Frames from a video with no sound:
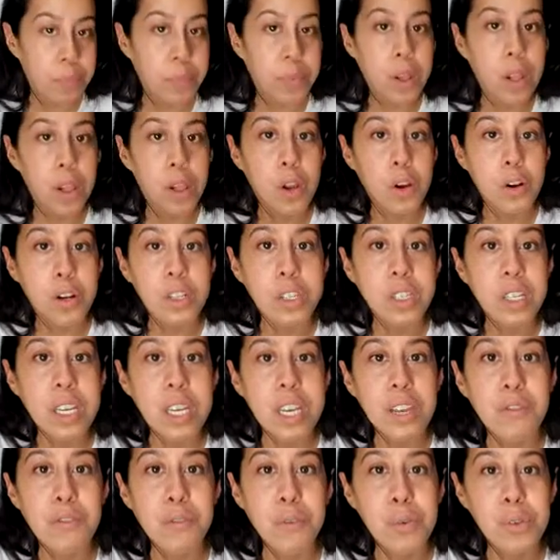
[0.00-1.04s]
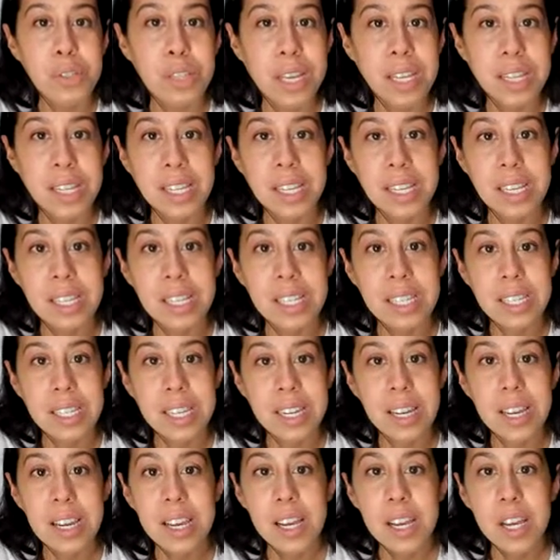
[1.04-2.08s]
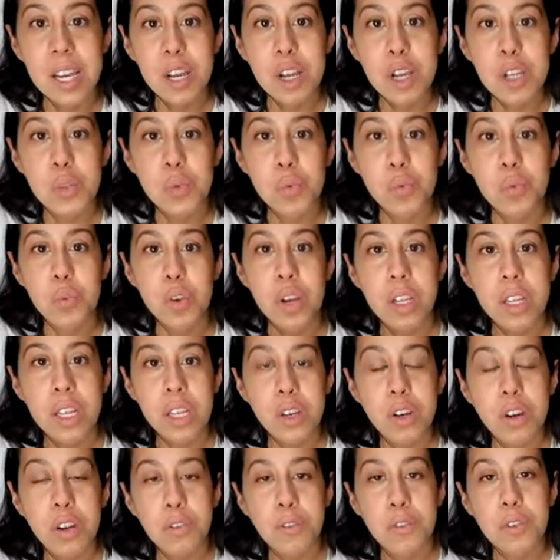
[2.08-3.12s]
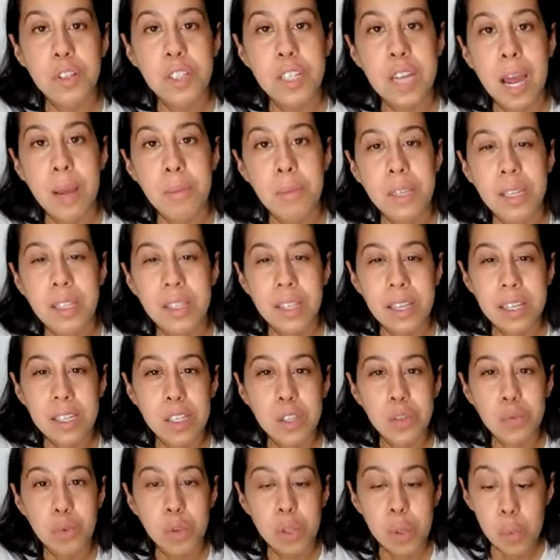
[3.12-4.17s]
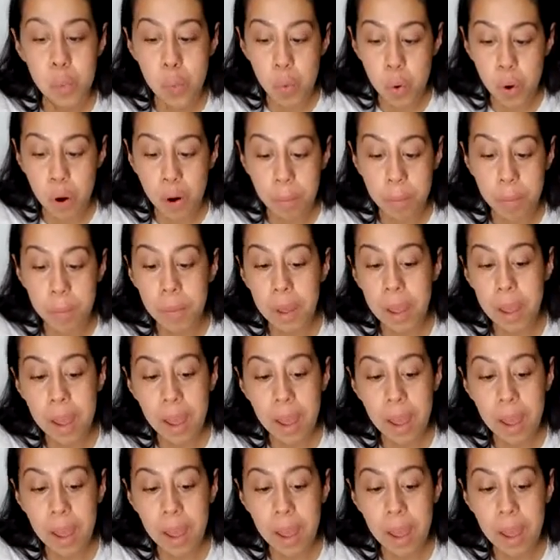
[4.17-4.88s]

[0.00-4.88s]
learning to eat foods like this is really good for times like this. It's really warm.